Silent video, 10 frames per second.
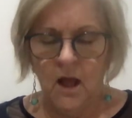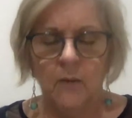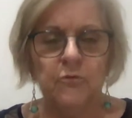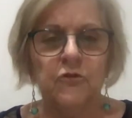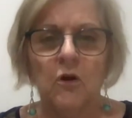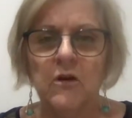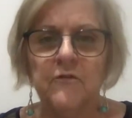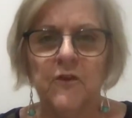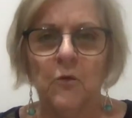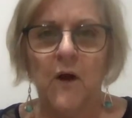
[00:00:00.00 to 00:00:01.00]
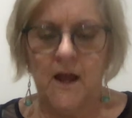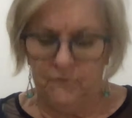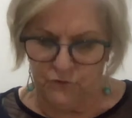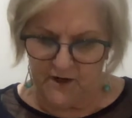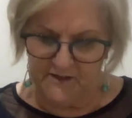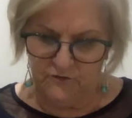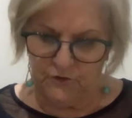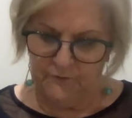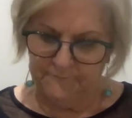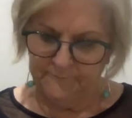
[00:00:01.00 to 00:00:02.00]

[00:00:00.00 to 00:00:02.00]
I'm sorry for the way I've treated you."